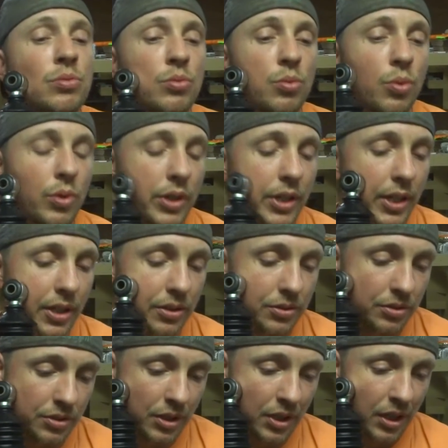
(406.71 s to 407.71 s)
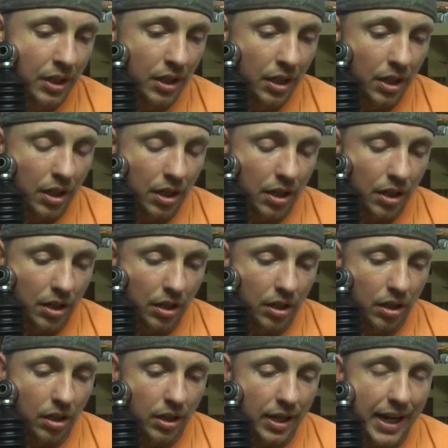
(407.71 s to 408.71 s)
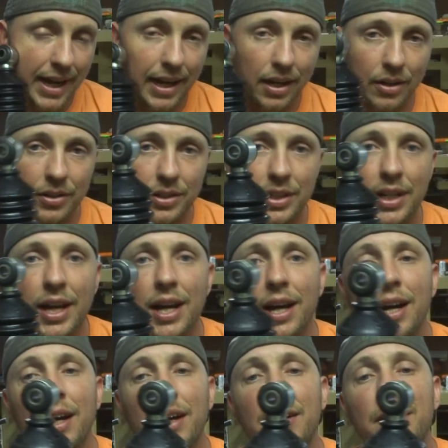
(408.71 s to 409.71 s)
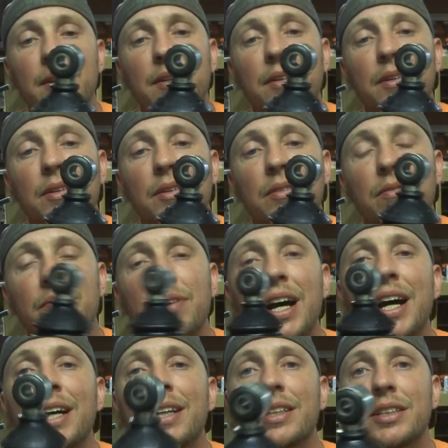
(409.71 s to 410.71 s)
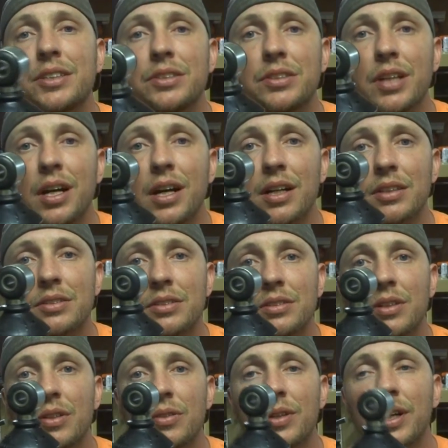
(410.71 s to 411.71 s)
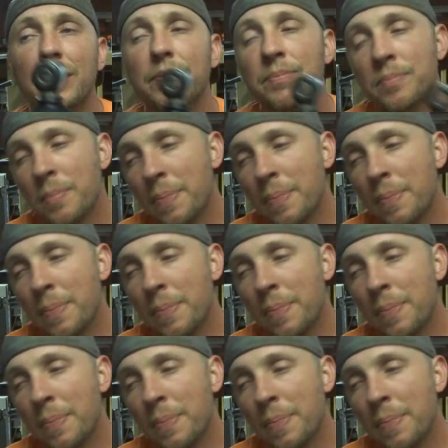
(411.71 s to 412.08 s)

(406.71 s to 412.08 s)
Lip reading: What else? How did I find these shocks? Okay.